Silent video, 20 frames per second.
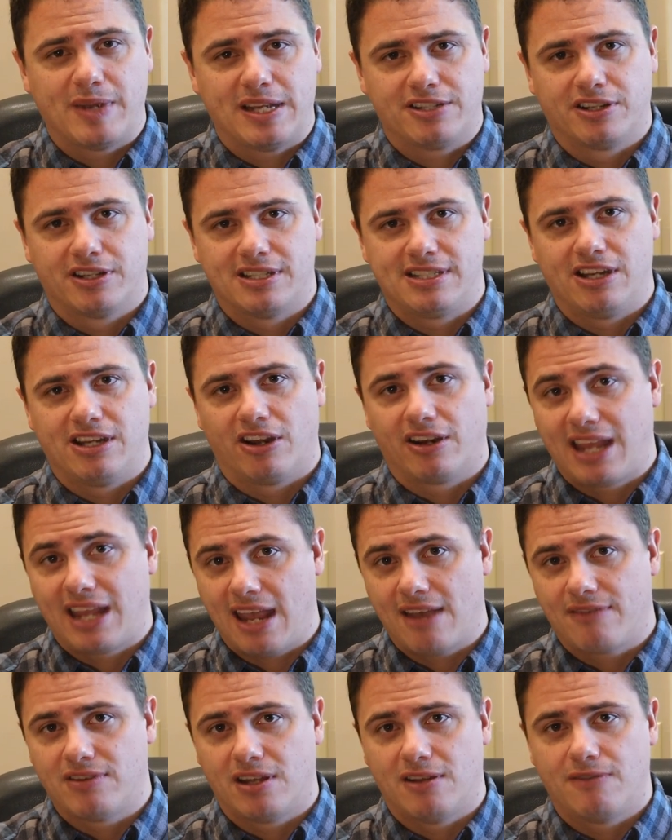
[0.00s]
masks you're going to see are
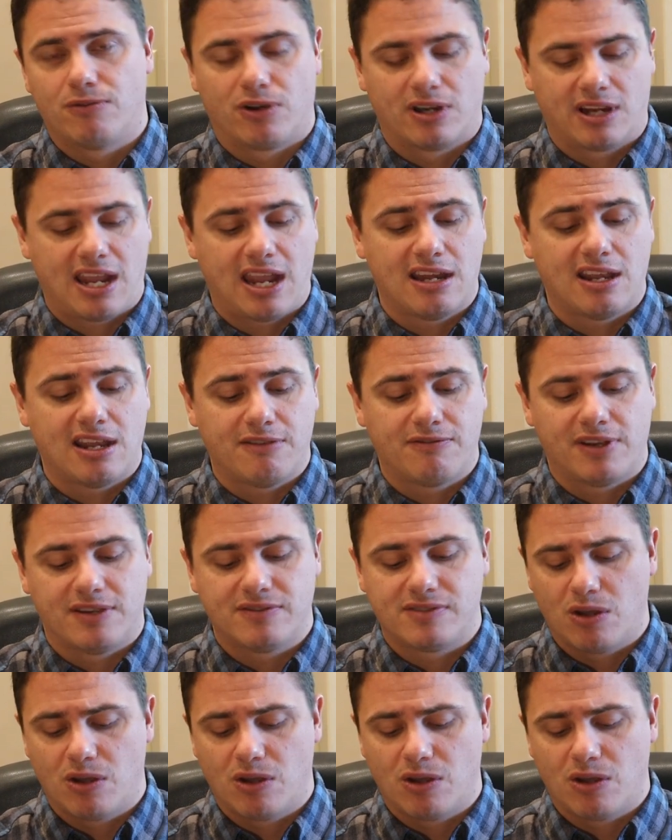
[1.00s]
KF94 and K95s.